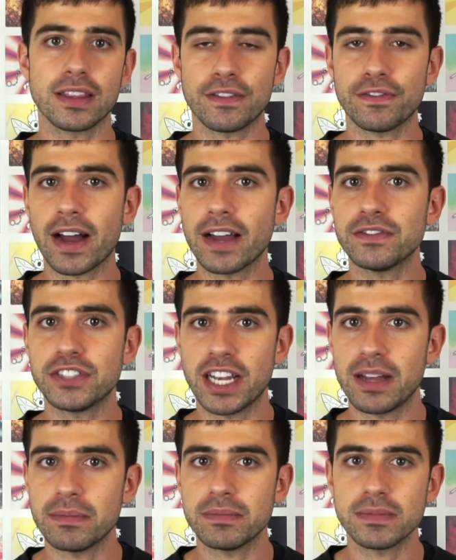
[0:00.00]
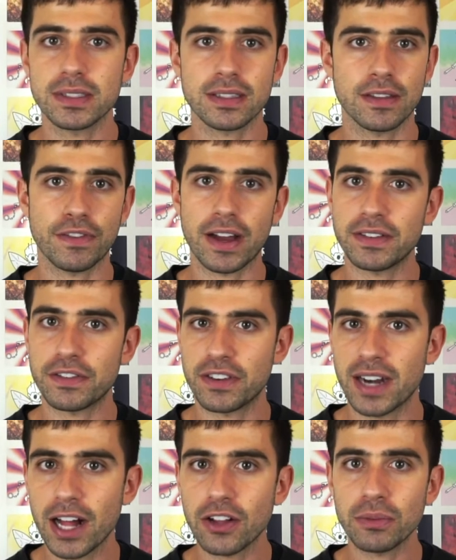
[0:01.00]
the 5 gems, the 5
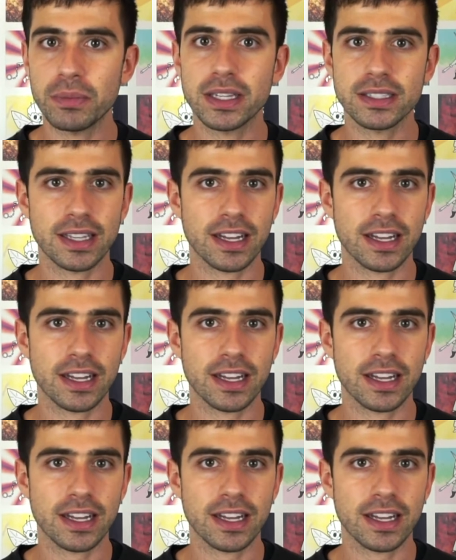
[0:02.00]
different elements